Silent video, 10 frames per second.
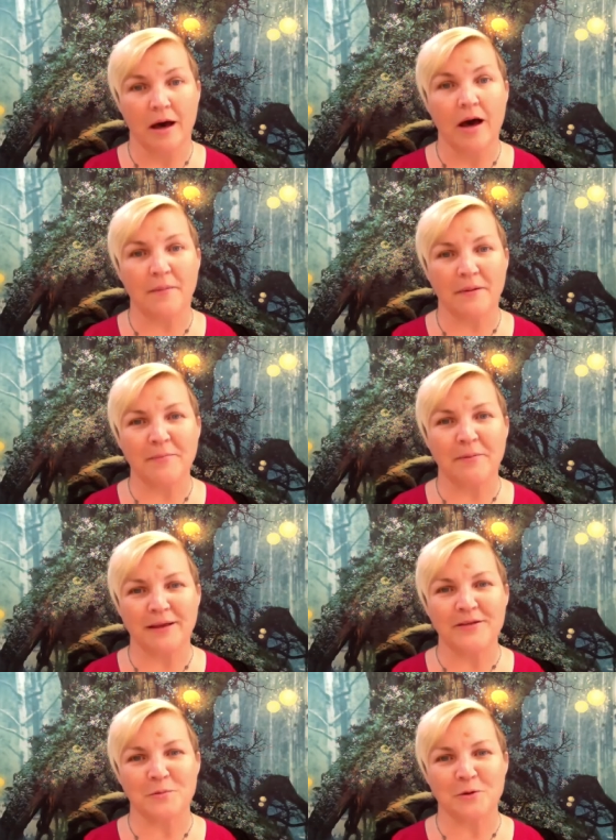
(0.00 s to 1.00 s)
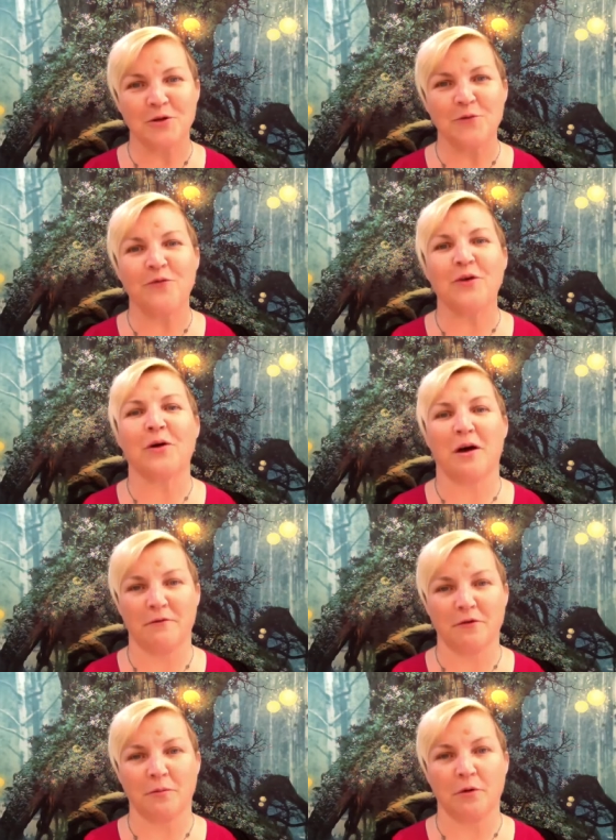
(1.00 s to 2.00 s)
up at a place where you feel
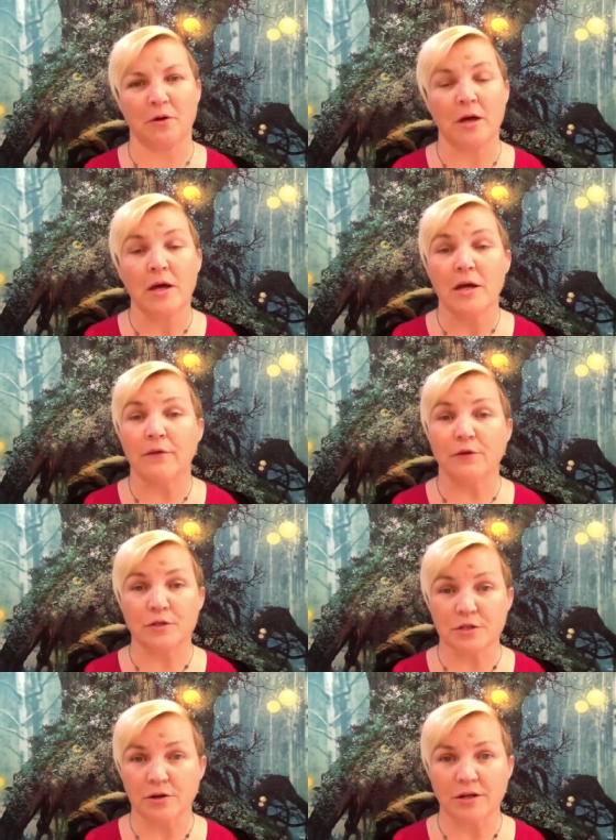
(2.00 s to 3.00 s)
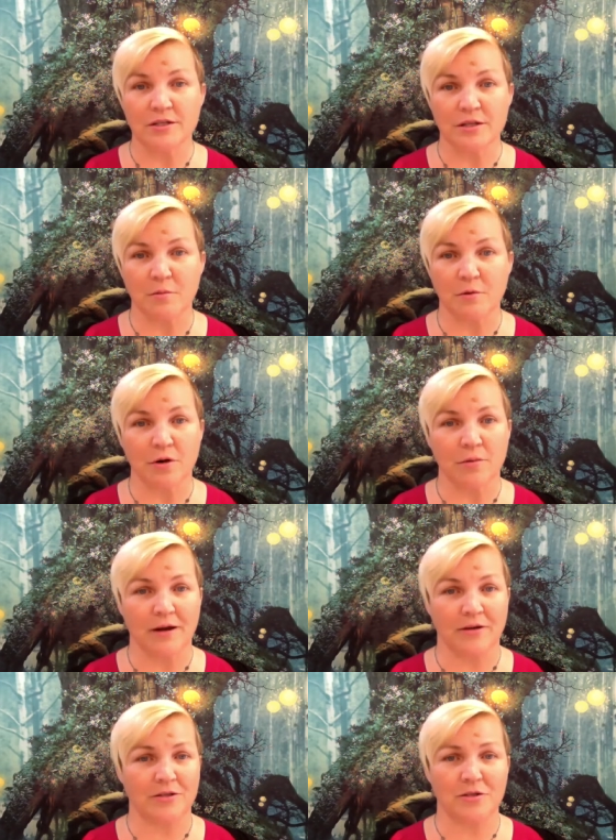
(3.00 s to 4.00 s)
comfortable. If you're starting somewhere
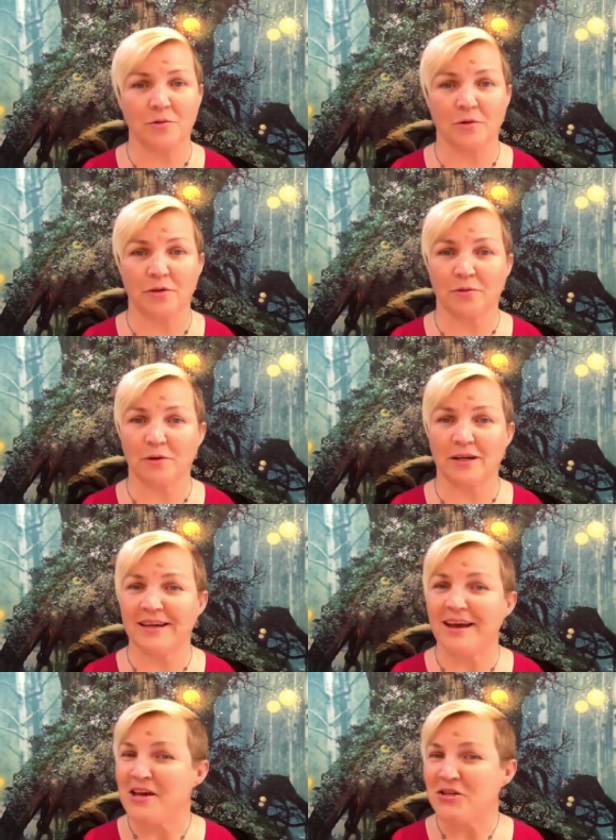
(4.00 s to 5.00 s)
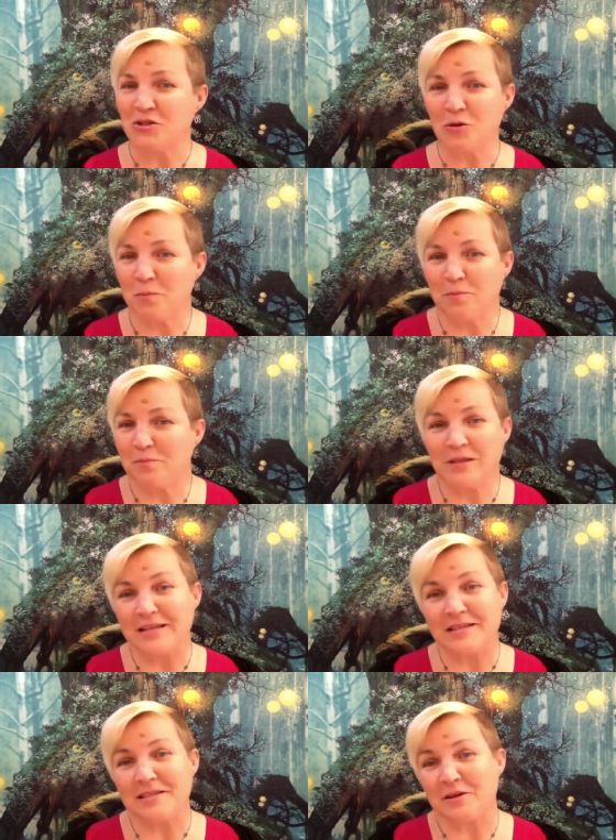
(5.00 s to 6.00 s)
around a two or a three, don't
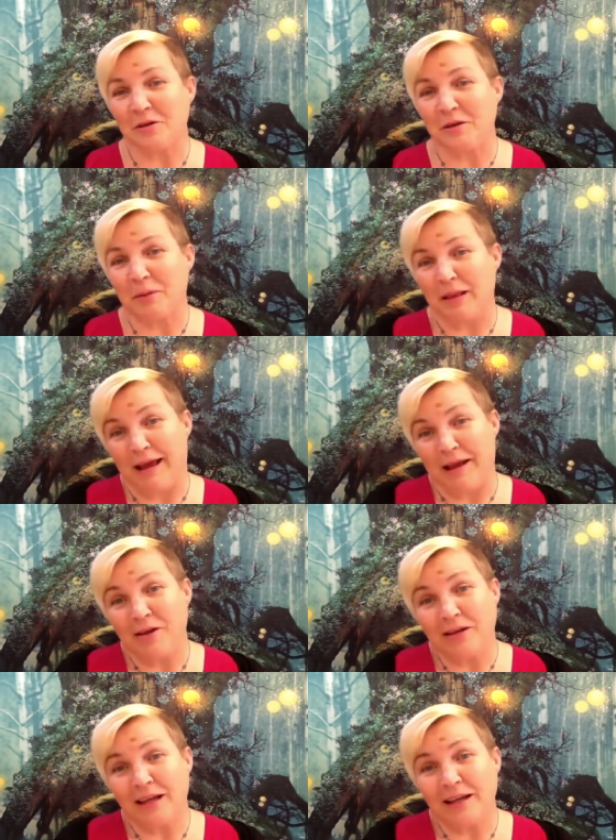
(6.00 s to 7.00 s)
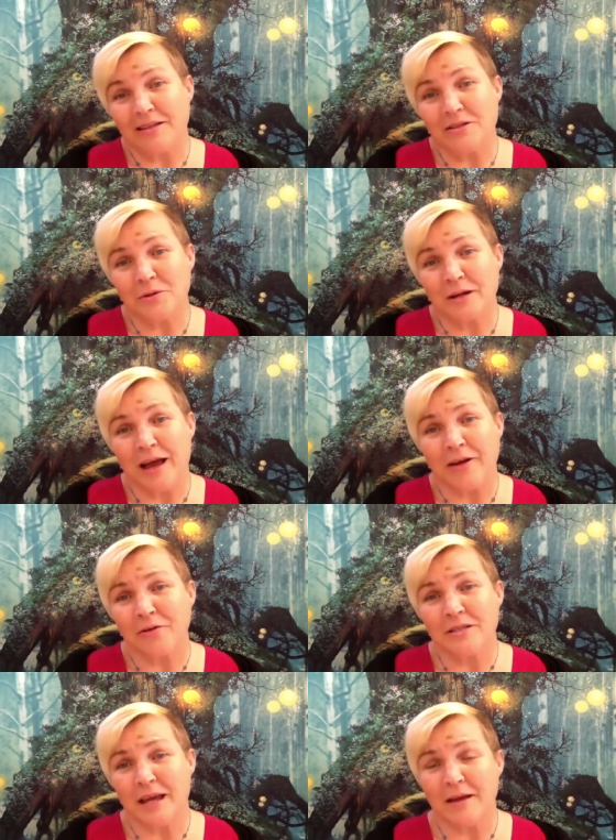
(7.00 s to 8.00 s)
necessarily plan on getting to a nine
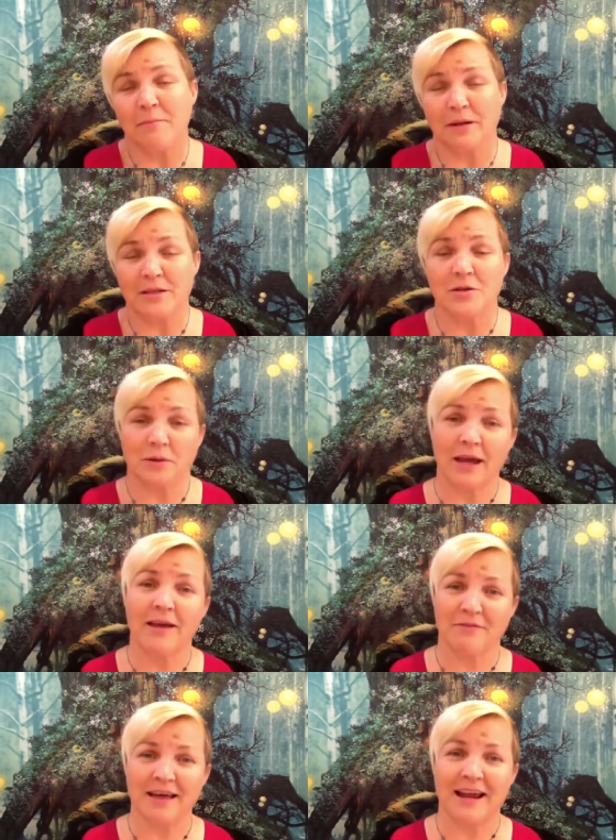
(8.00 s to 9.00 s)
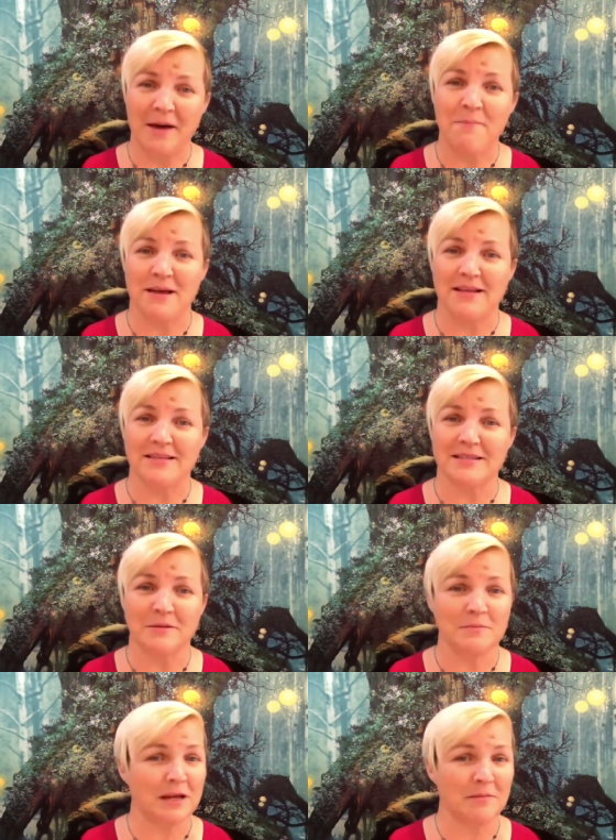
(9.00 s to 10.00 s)
or a 10, but it's okay if that happens.
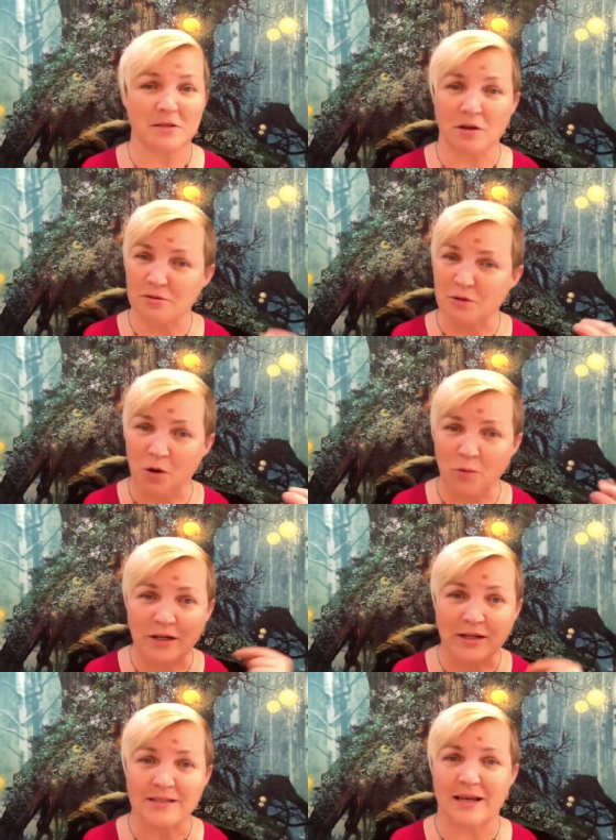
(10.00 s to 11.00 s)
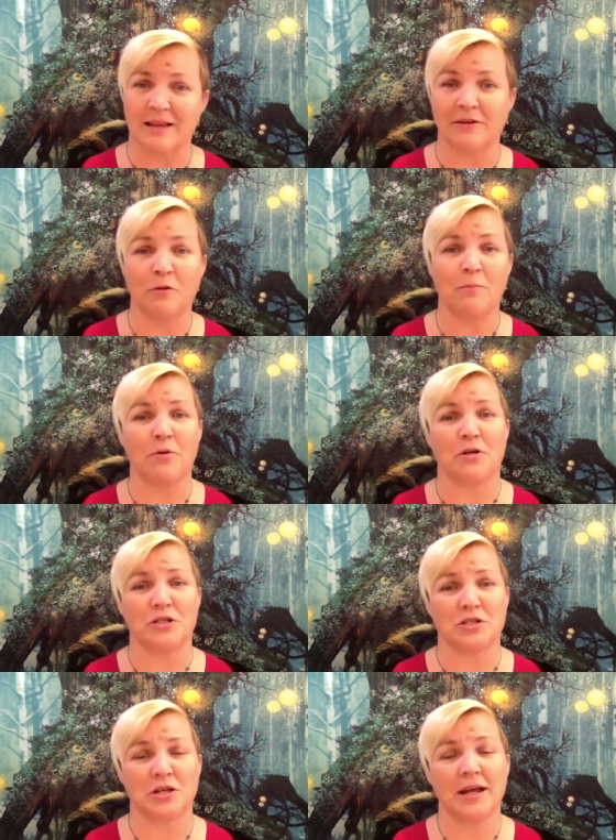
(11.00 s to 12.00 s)
Sometimes all, all we need is that little
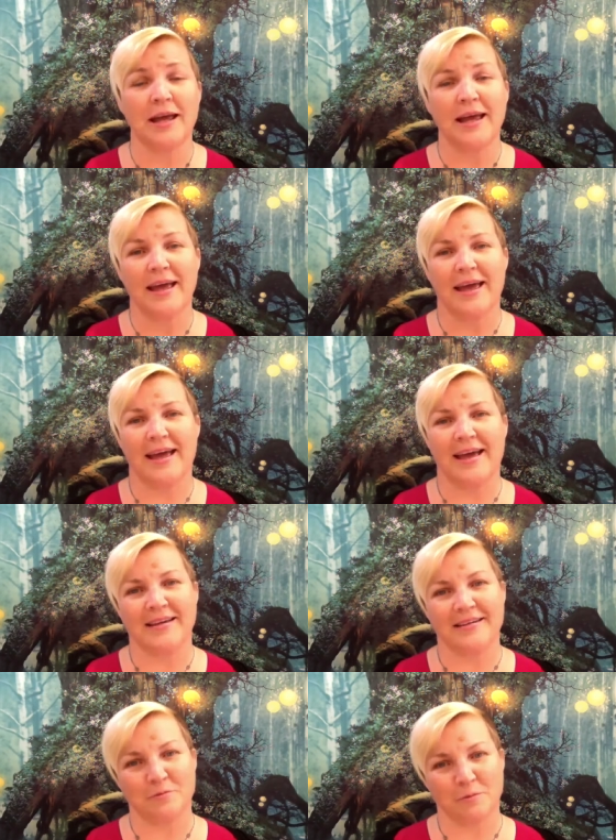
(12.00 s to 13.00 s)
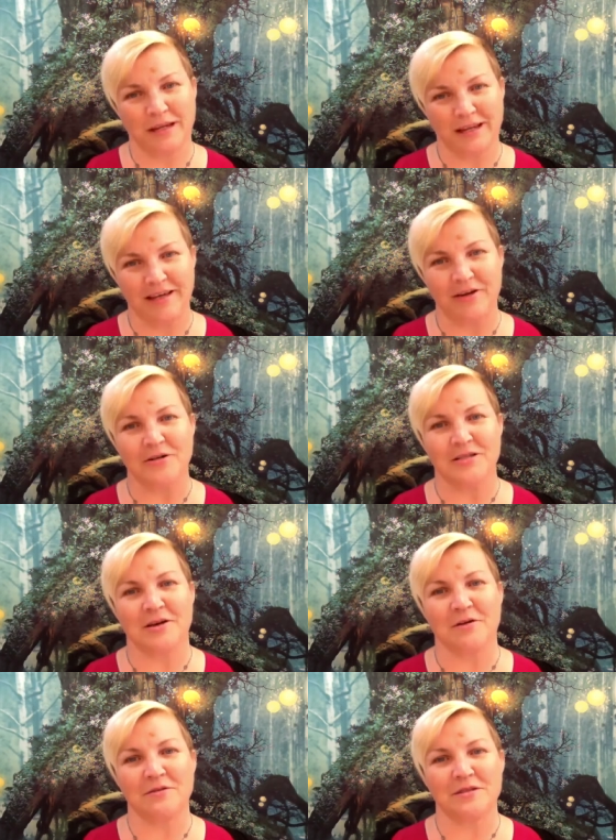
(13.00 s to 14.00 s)
push and we can get
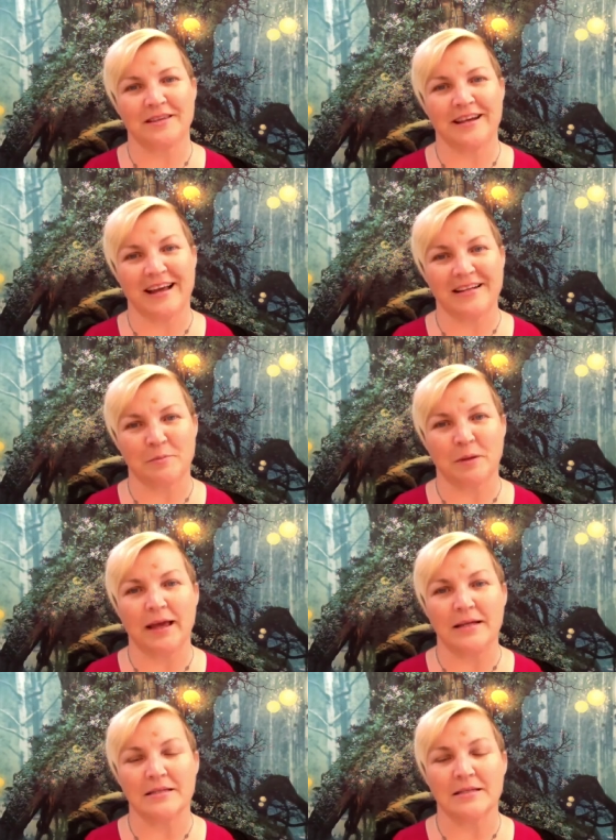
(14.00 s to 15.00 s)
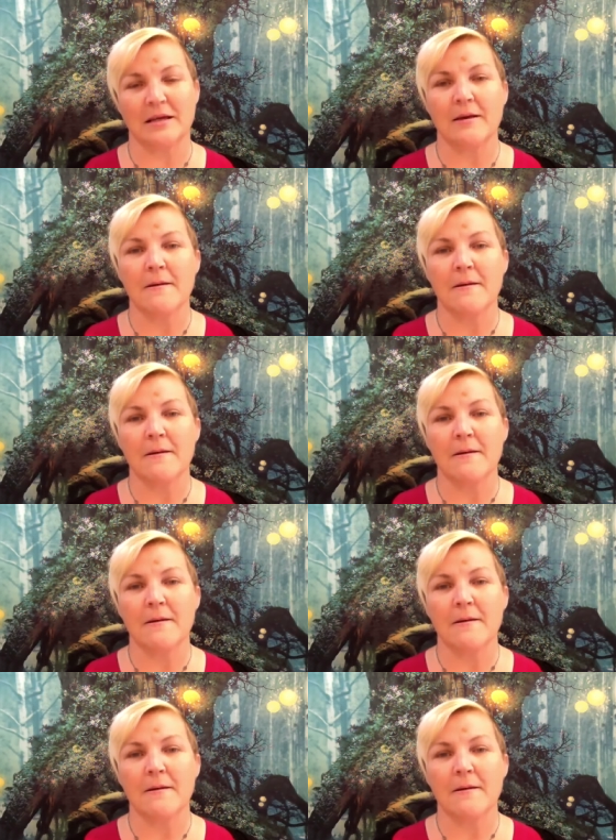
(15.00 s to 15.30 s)
ourselves to the next place.